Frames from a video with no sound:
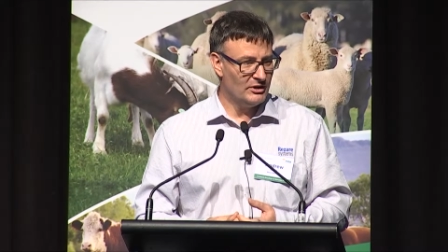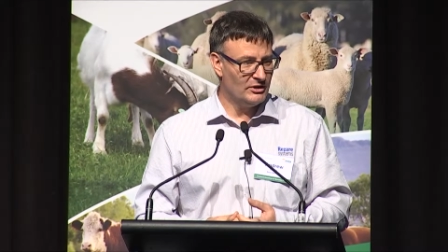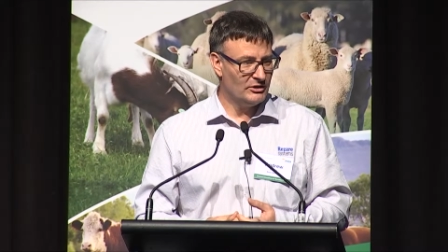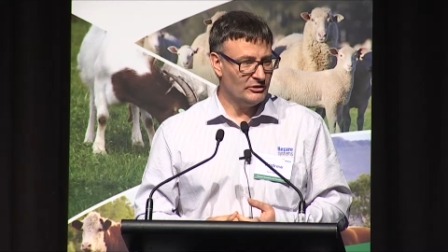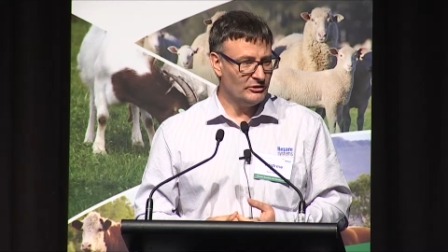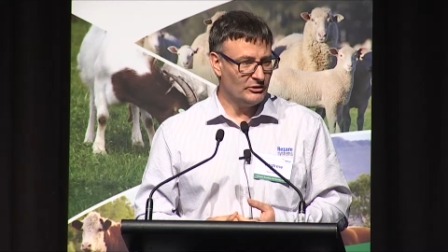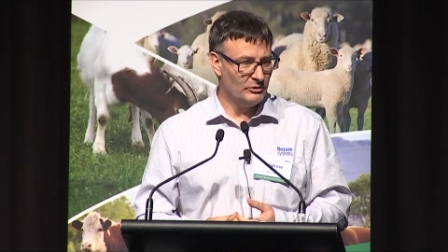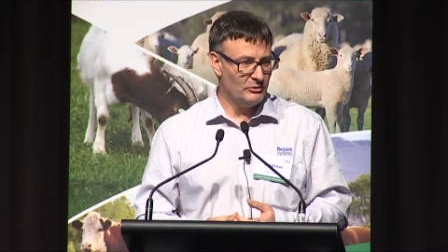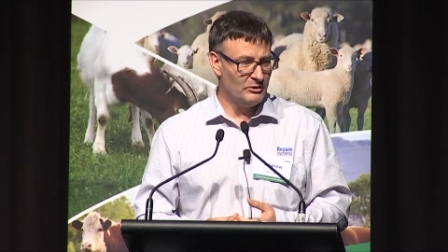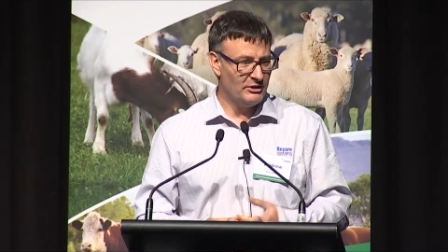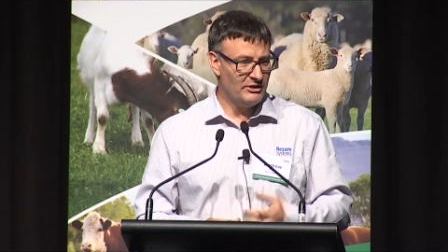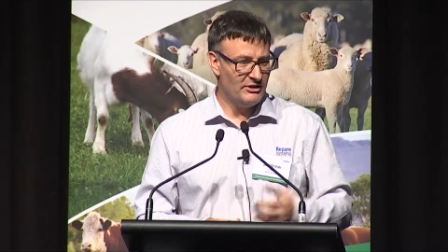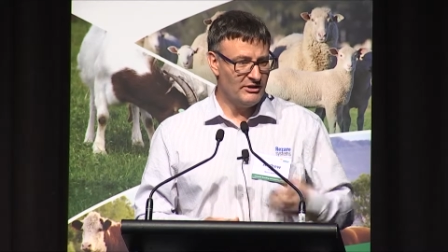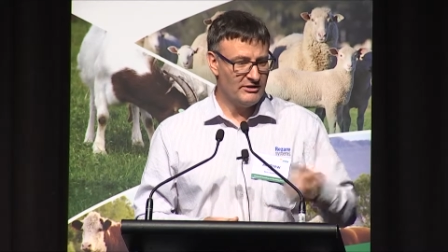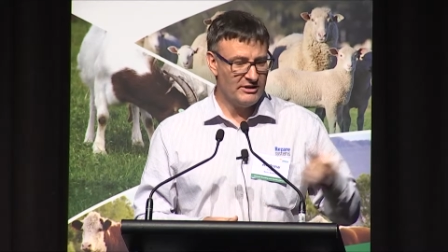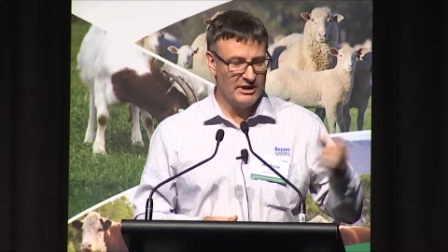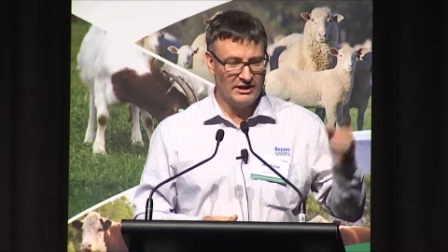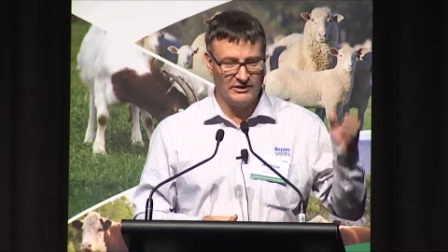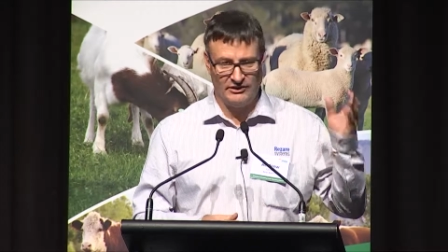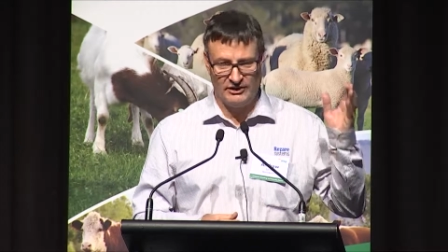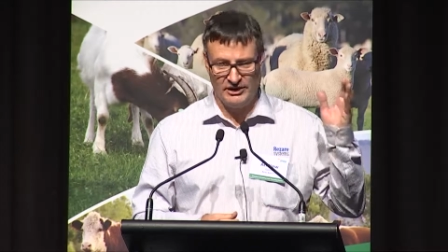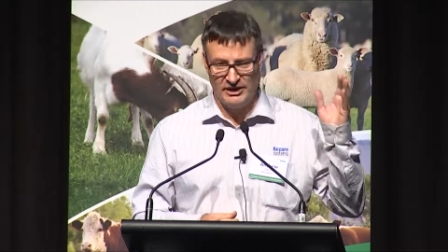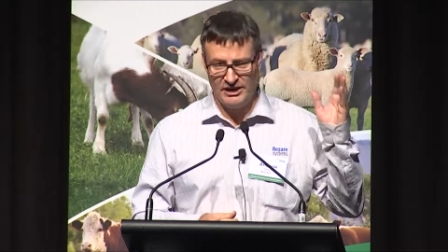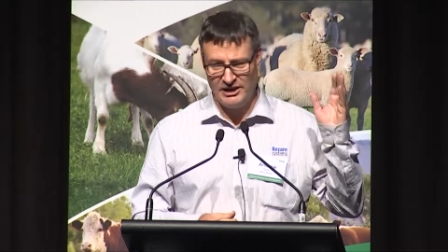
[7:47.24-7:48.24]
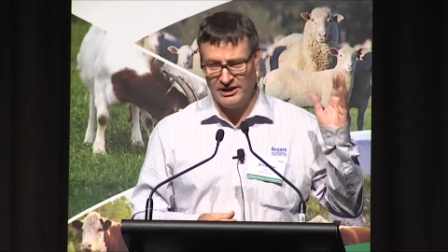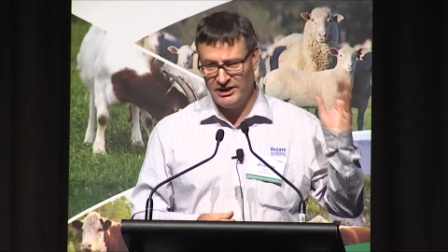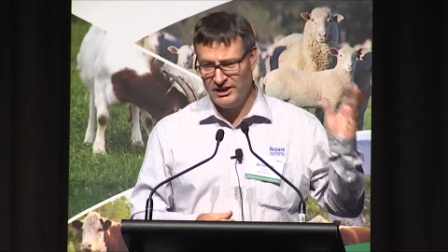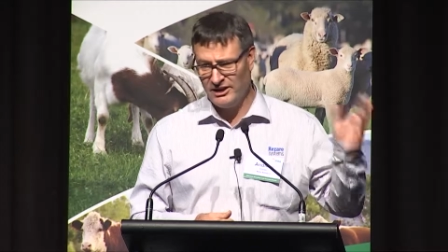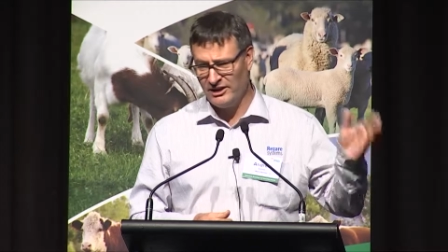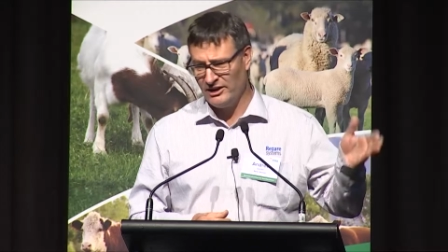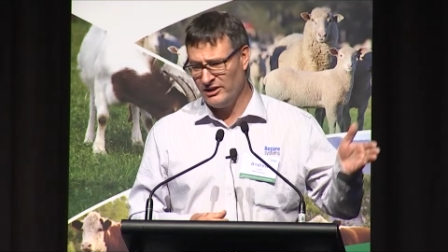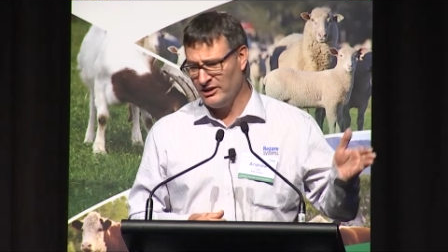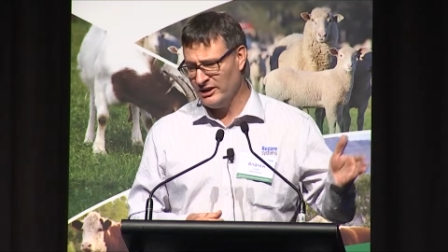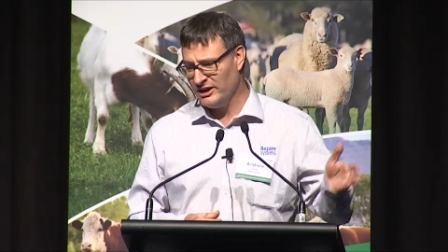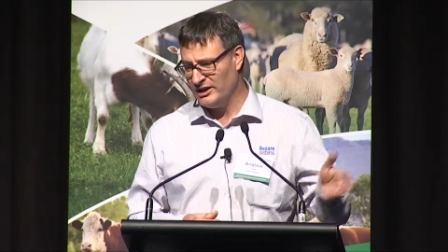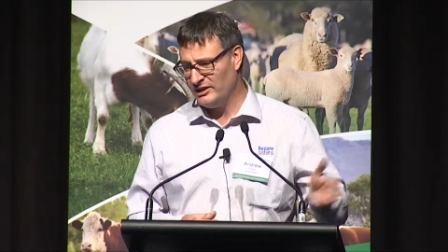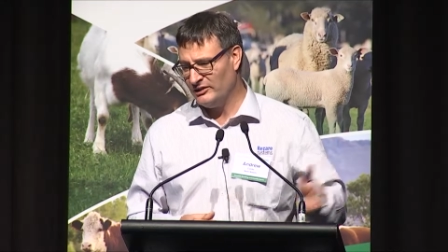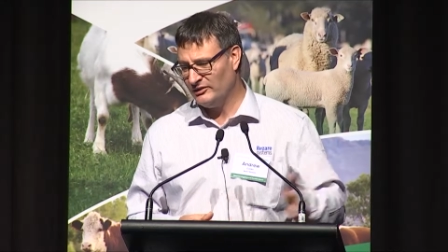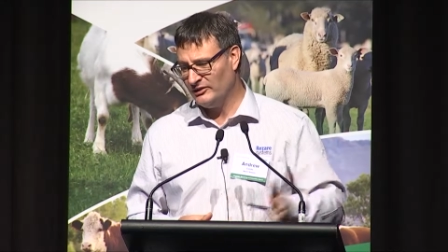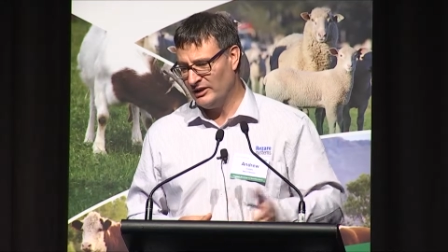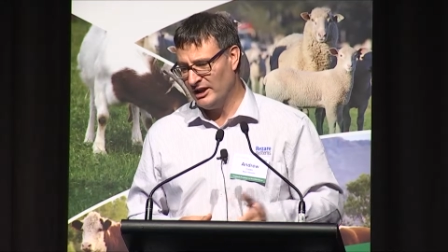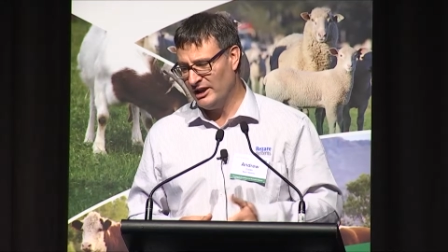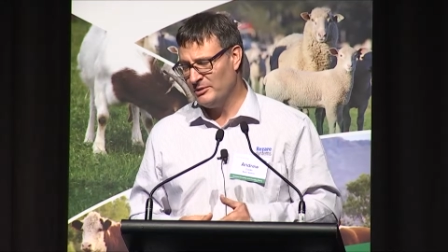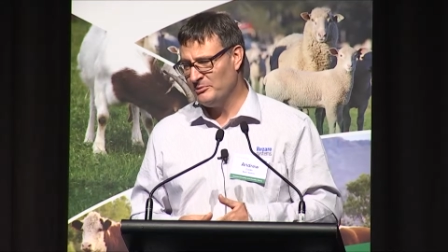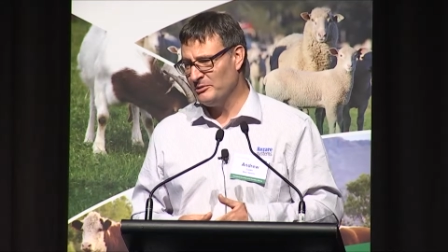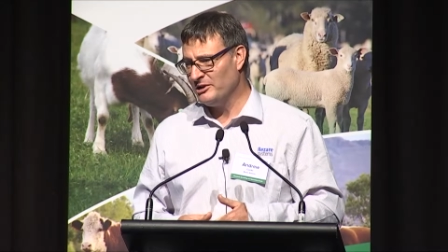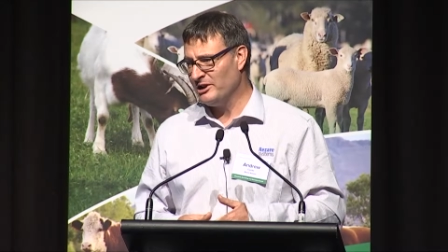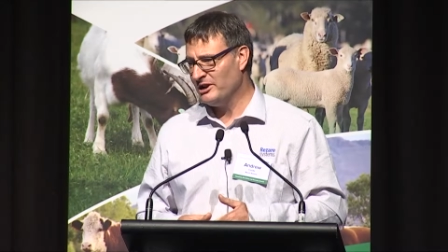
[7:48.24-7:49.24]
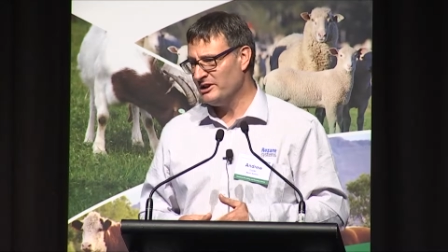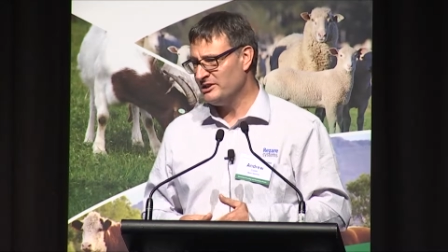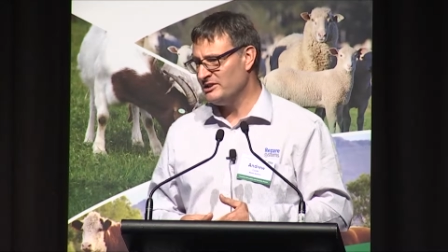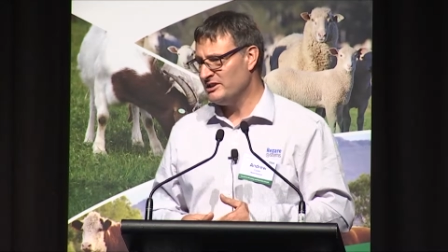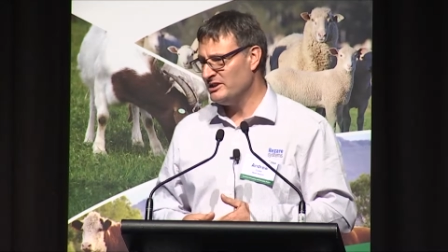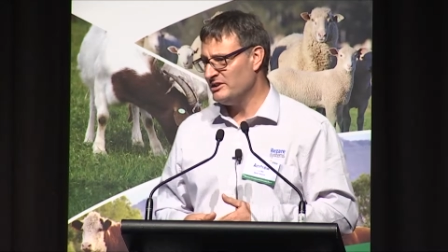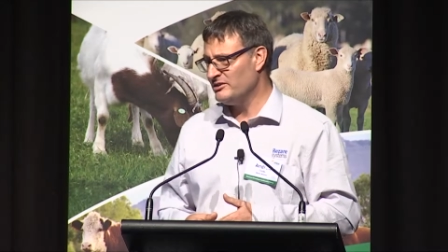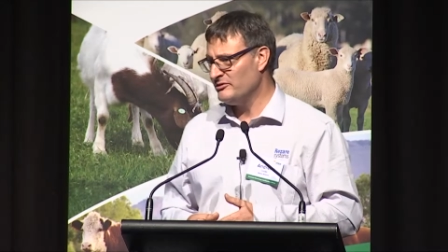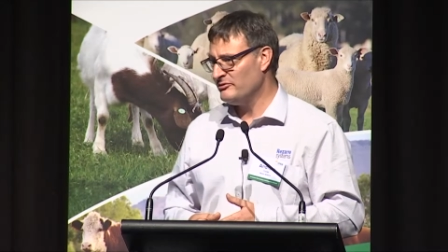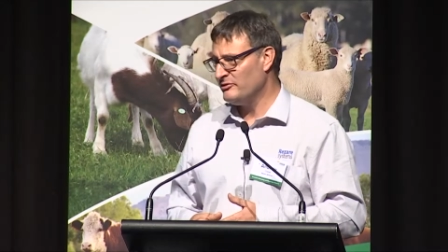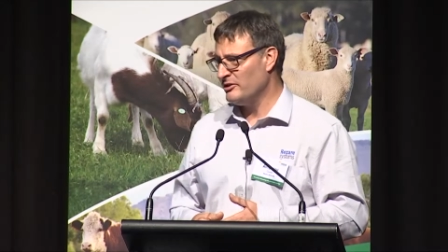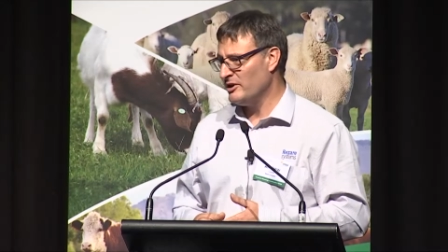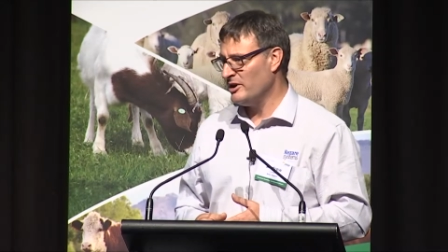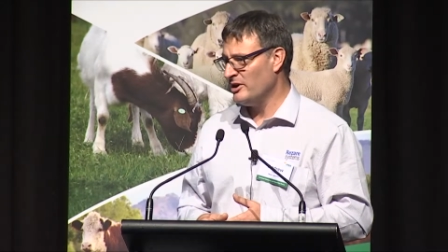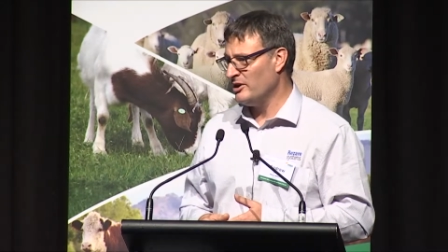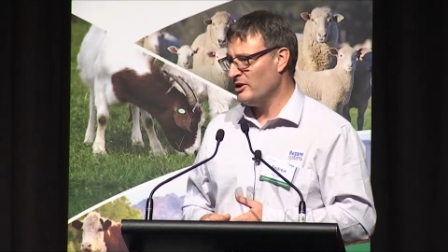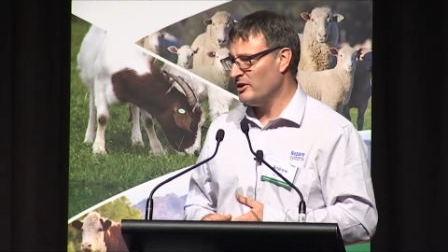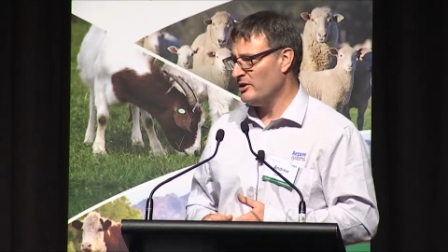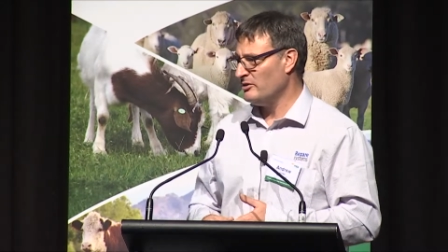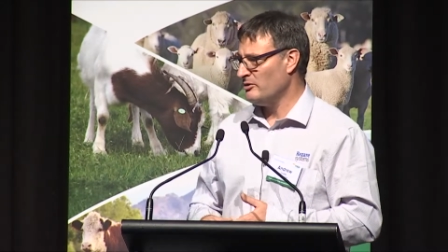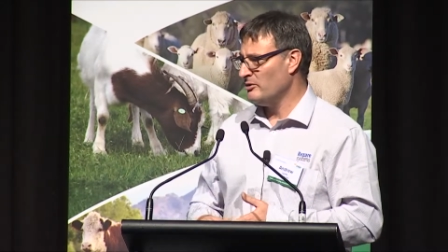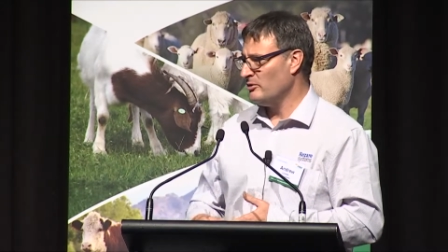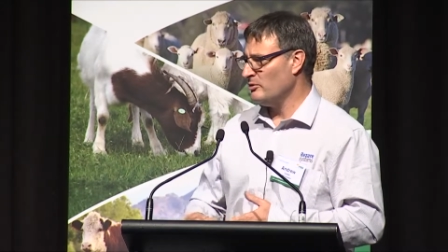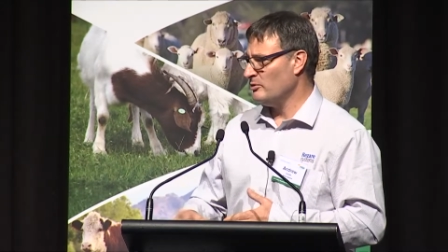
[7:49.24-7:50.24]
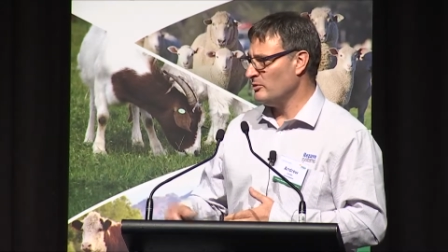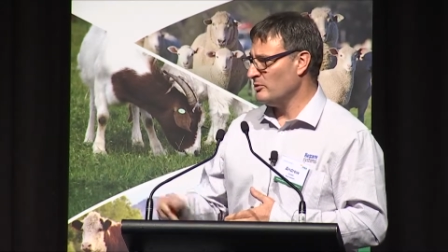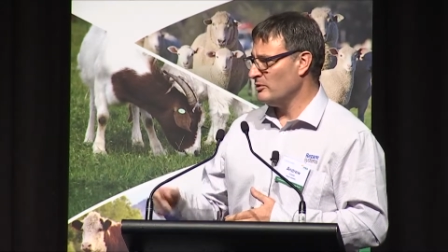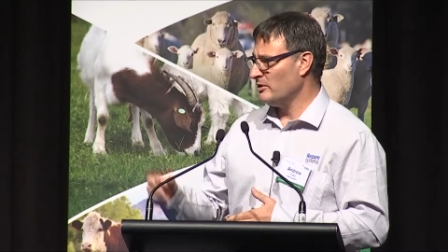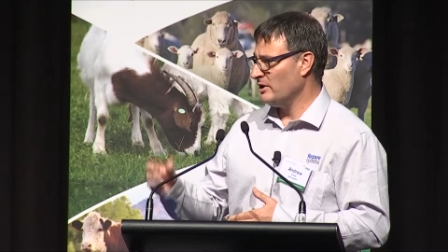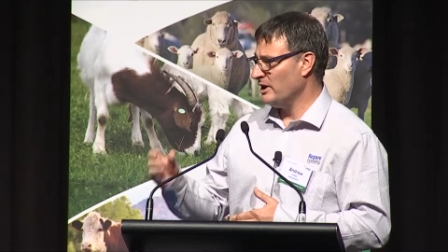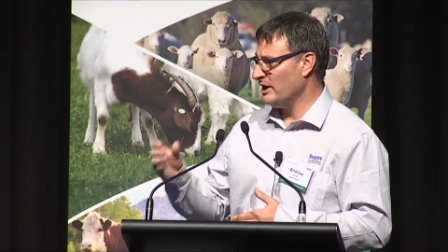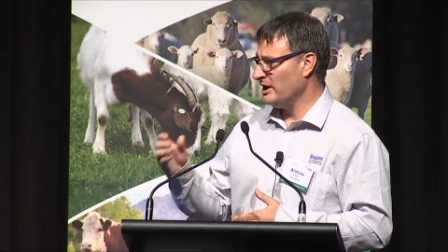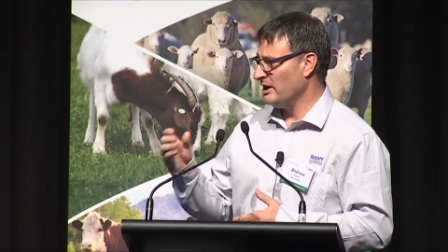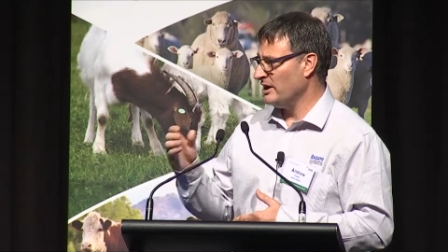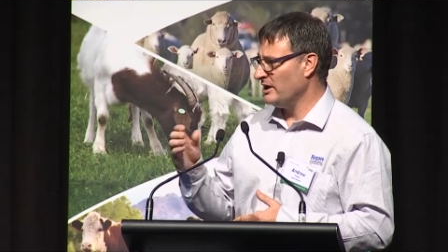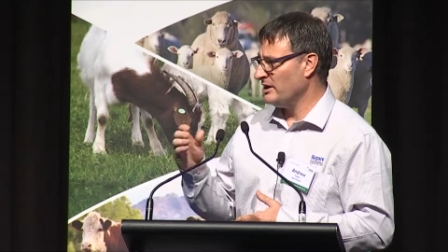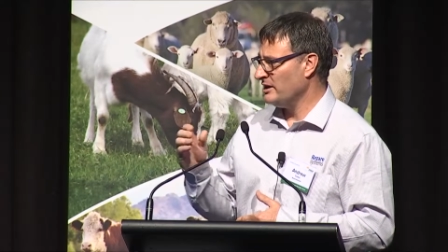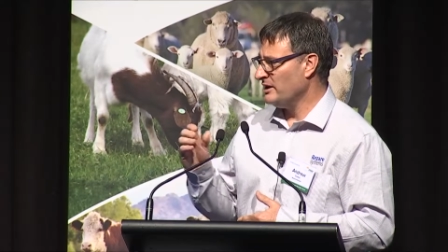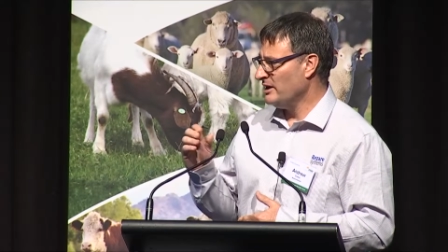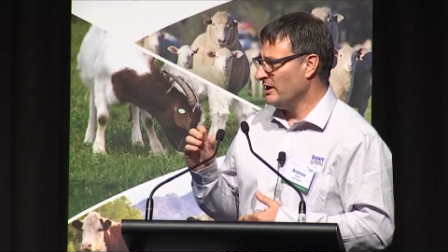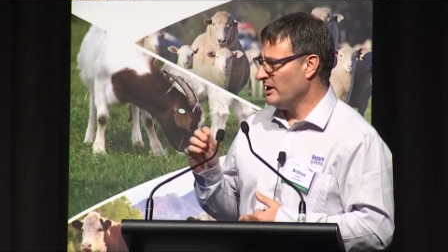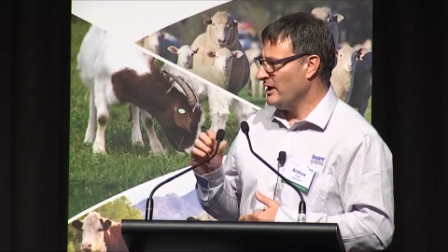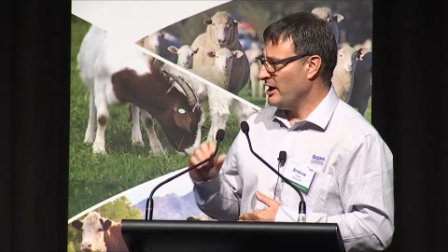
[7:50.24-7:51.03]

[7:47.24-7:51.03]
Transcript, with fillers: So whether that's an NLIS animal identifier or a,